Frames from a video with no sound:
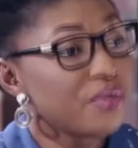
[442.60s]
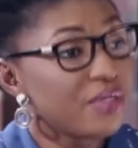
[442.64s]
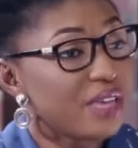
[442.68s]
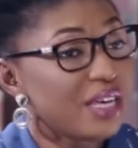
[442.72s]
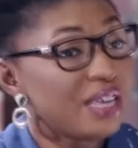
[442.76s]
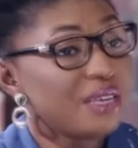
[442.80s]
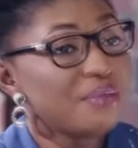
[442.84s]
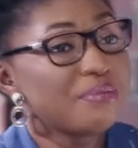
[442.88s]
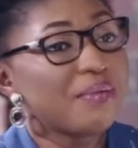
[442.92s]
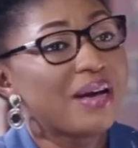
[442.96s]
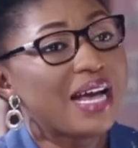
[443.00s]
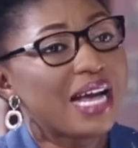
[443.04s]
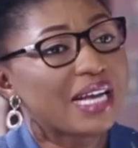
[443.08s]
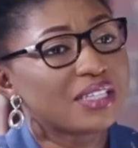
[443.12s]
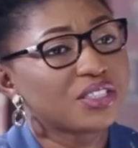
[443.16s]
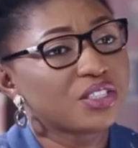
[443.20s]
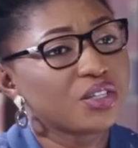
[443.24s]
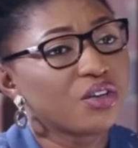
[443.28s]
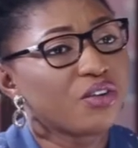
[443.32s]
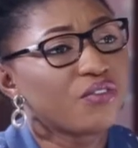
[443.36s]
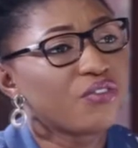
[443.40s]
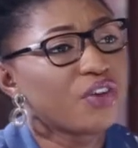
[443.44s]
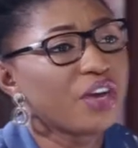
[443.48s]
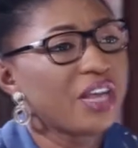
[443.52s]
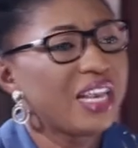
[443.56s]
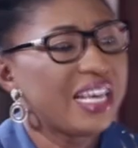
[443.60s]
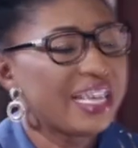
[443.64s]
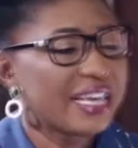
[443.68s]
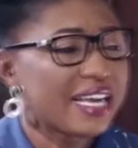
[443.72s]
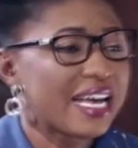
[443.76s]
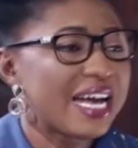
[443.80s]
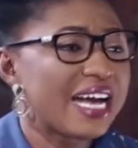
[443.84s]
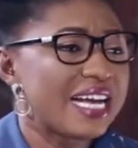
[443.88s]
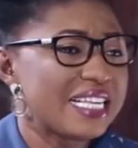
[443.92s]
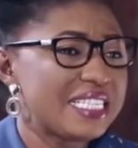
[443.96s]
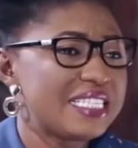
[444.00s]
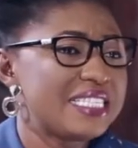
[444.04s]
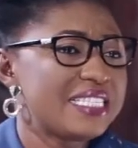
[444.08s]
the impact of oil and
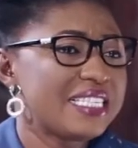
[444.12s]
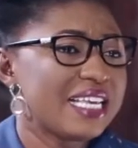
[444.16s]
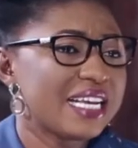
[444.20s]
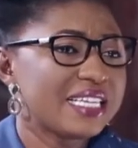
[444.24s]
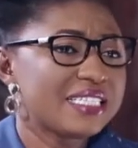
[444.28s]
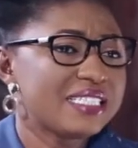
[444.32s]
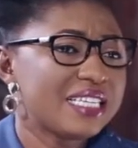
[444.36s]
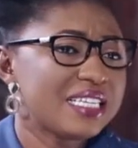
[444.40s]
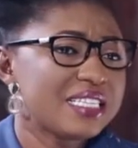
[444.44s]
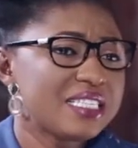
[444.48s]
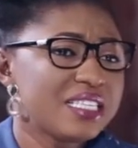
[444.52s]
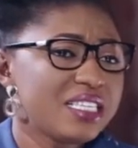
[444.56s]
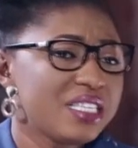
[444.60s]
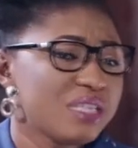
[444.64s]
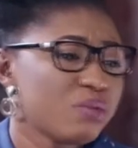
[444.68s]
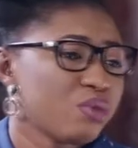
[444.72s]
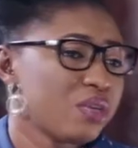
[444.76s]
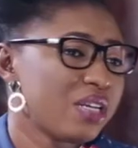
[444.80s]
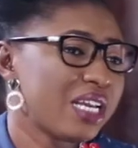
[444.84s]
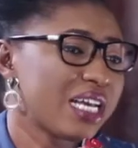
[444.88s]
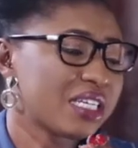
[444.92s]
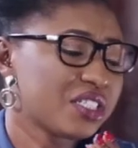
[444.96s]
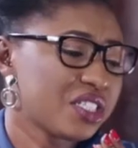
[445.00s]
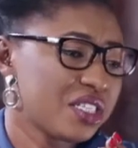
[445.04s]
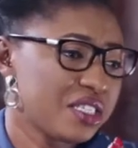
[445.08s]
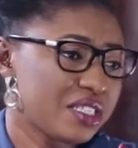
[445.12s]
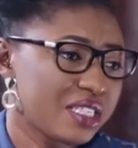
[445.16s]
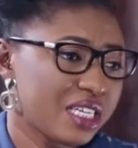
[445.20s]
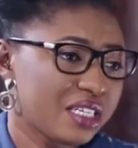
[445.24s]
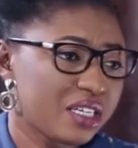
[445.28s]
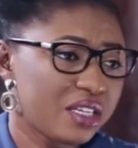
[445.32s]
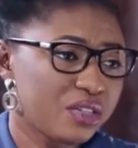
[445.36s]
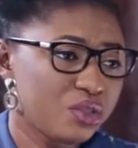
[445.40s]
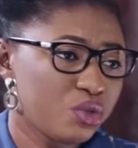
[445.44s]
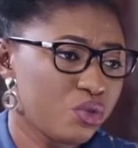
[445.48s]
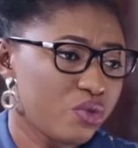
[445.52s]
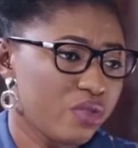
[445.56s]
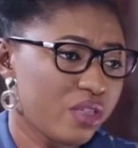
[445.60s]
gas sector since production
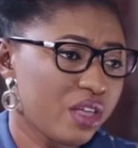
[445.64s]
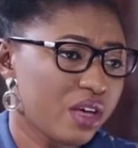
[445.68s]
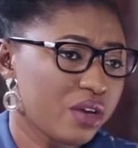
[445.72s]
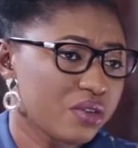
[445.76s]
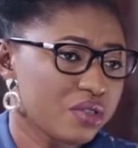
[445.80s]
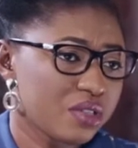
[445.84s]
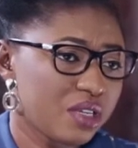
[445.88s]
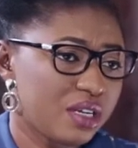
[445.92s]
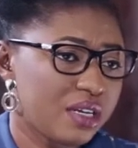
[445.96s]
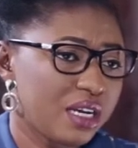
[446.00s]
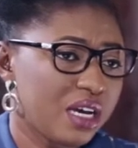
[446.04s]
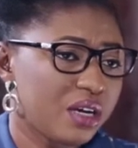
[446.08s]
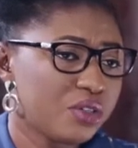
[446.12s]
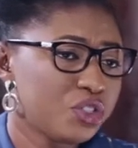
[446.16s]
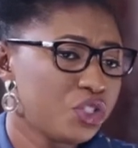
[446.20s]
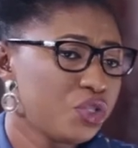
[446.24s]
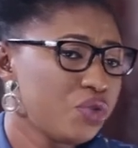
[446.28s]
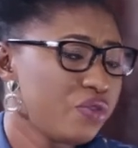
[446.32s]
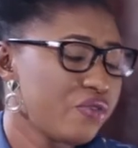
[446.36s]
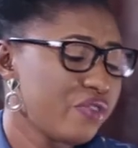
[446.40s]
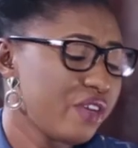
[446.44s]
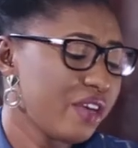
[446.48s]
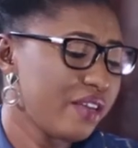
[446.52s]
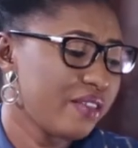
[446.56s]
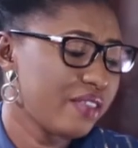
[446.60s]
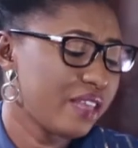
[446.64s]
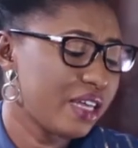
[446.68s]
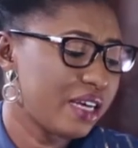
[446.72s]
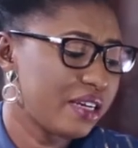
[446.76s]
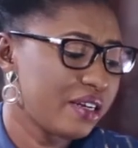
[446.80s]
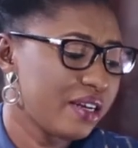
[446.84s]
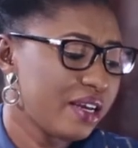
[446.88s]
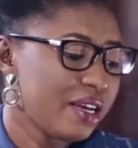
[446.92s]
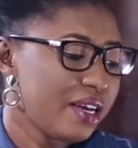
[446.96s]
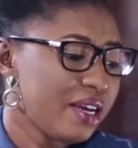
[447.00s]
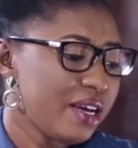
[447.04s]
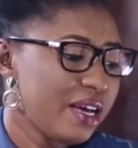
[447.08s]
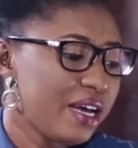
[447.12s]
started in 2000 and now. Do you think
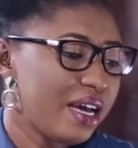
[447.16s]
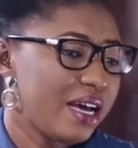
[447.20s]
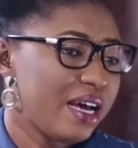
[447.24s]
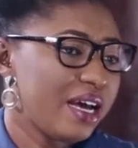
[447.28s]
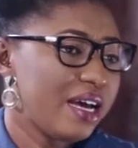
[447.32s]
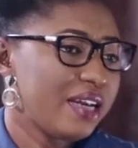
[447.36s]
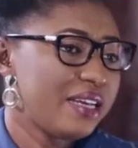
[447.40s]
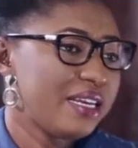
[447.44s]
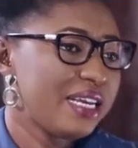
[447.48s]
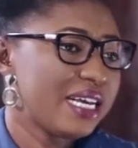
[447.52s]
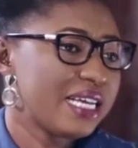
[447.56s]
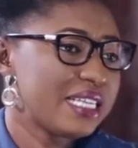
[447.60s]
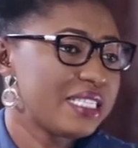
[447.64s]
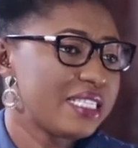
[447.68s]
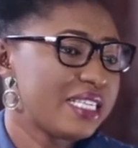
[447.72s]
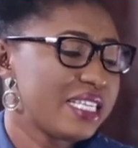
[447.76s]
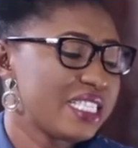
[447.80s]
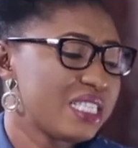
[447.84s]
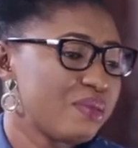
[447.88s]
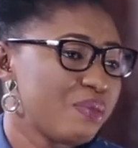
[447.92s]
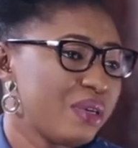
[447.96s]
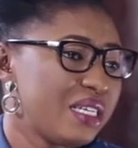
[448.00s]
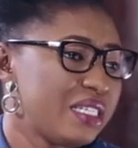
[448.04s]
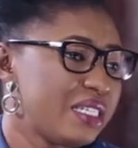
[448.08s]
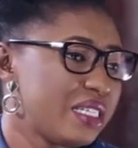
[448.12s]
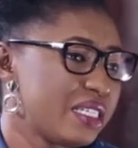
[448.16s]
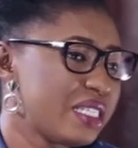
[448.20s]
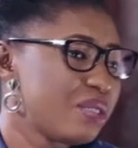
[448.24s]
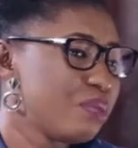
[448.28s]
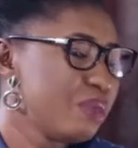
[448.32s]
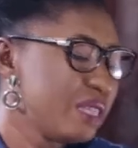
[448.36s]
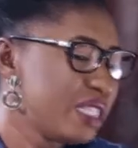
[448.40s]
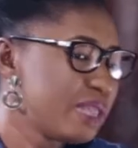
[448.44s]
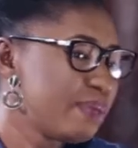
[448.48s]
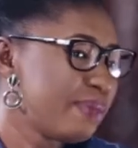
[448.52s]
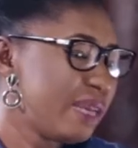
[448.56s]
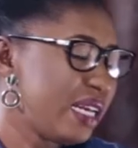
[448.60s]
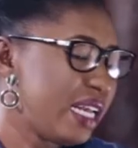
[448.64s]
that the assessment is
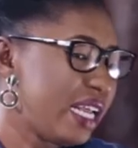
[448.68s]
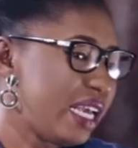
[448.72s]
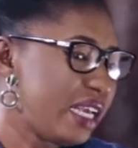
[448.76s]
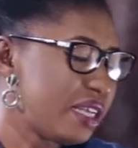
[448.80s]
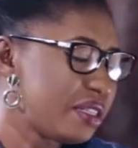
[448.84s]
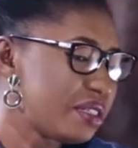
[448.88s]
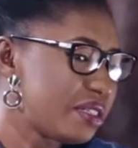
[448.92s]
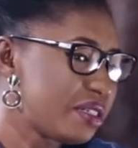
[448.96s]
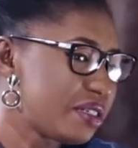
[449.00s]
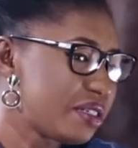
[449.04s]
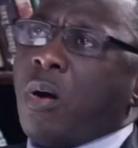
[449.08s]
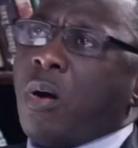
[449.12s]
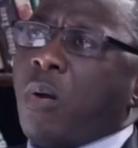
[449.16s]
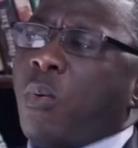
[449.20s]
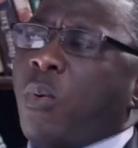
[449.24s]
misplaced?